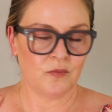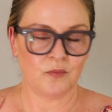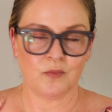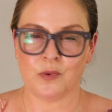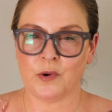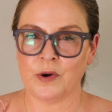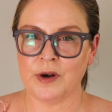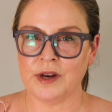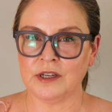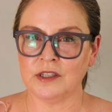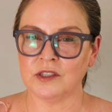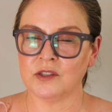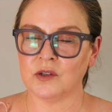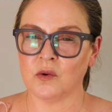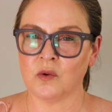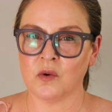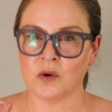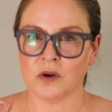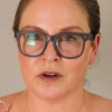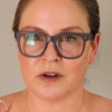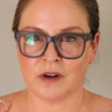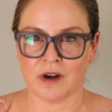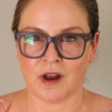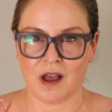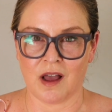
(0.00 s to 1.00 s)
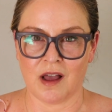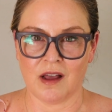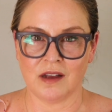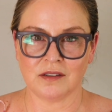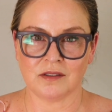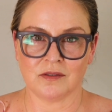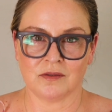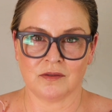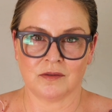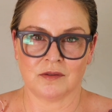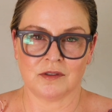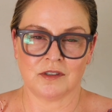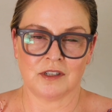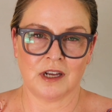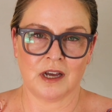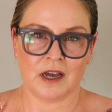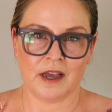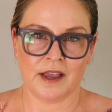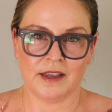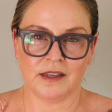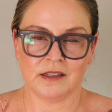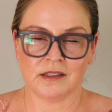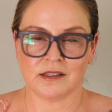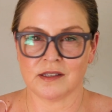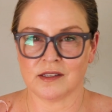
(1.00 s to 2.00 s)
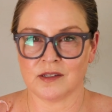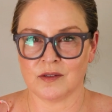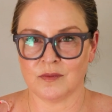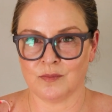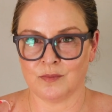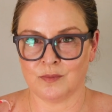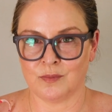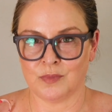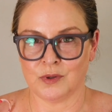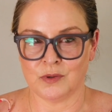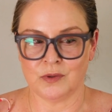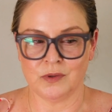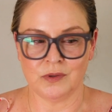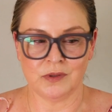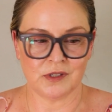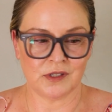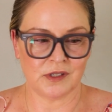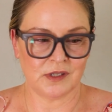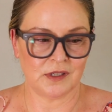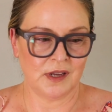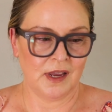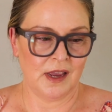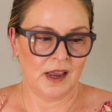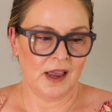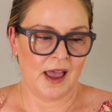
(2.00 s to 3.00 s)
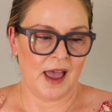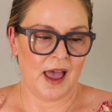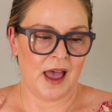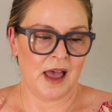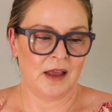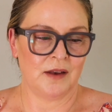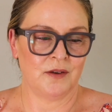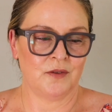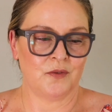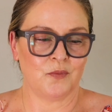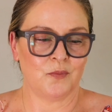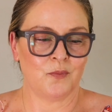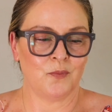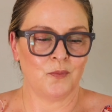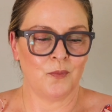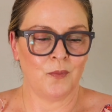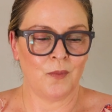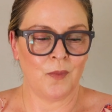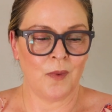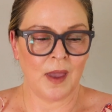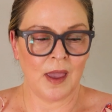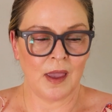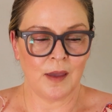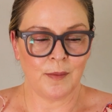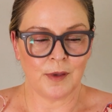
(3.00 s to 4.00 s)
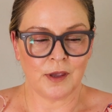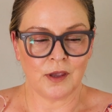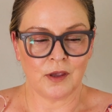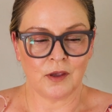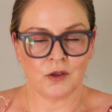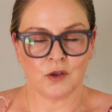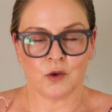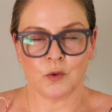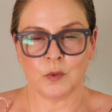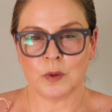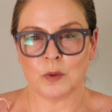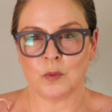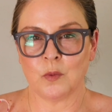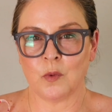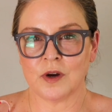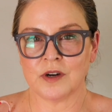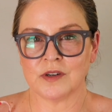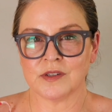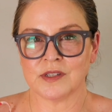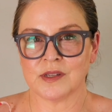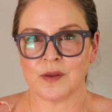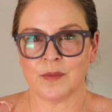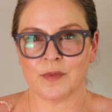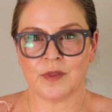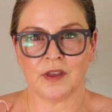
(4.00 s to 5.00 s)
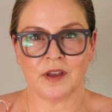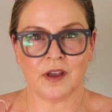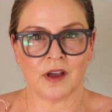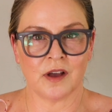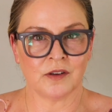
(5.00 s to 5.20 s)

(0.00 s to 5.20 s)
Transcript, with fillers: print or not, tights, boots, and maybe you would wear something